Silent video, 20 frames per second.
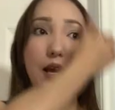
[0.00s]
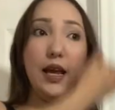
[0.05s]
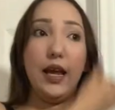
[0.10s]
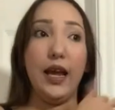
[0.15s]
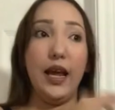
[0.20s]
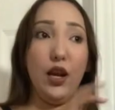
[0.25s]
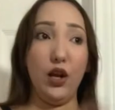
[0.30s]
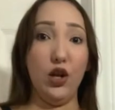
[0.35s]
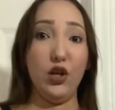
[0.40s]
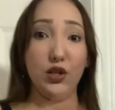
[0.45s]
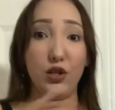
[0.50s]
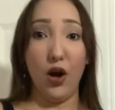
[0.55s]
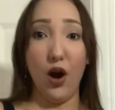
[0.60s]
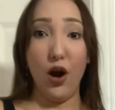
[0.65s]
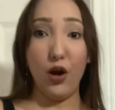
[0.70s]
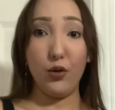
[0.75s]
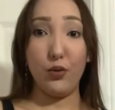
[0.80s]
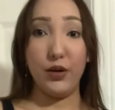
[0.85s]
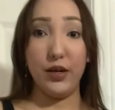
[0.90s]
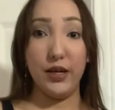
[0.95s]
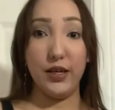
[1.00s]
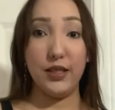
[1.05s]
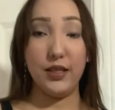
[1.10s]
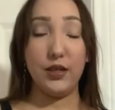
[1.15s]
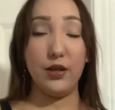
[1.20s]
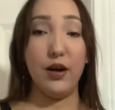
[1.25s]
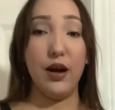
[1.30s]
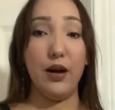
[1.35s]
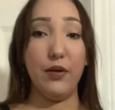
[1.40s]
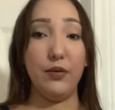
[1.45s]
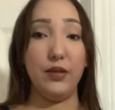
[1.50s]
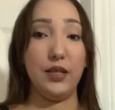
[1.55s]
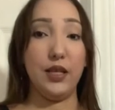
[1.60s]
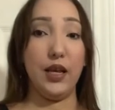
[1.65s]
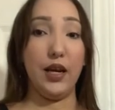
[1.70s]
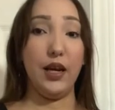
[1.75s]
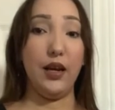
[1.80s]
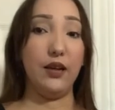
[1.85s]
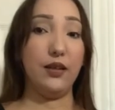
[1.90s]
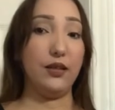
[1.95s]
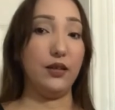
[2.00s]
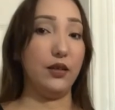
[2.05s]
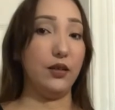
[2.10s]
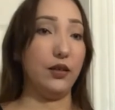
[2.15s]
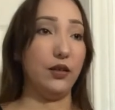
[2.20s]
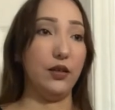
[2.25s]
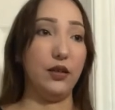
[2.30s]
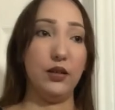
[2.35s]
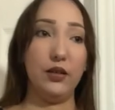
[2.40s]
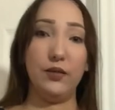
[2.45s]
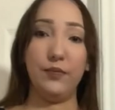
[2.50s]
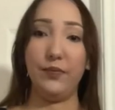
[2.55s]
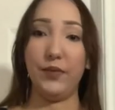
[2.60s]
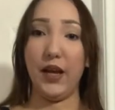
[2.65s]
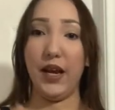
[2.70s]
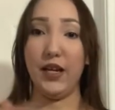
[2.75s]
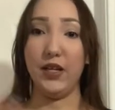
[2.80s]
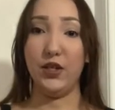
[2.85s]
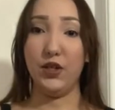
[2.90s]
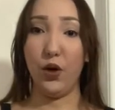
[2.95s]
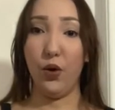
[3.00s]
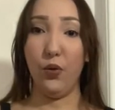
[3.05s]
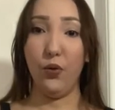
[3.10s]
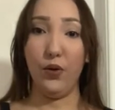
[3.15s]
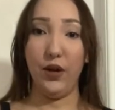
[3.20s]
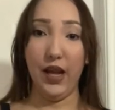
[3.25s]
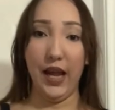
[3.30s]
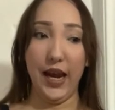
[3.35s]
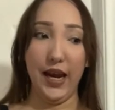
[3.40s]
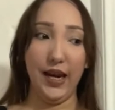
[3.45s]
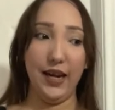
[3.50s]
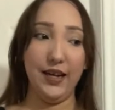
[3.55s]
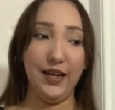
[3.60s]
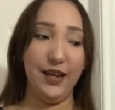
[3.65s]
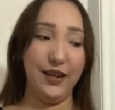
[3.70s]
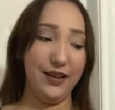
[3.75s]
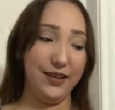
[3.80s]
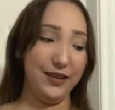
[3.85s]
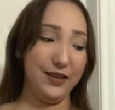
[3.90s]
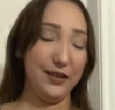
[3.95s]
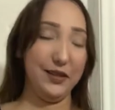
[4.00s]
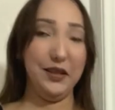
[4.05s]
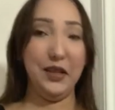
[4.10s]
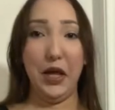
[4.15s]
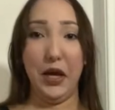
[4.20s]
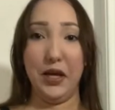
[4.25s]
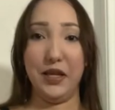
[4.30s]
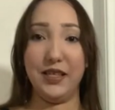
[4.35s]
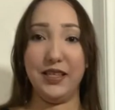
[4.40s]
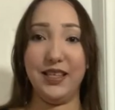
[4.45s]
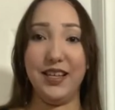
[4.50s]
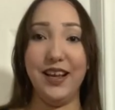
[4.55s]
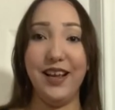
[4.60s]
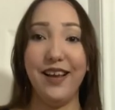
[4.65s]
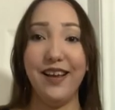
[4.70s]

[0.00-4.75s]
it looked awkward. So I was like, I don't like this.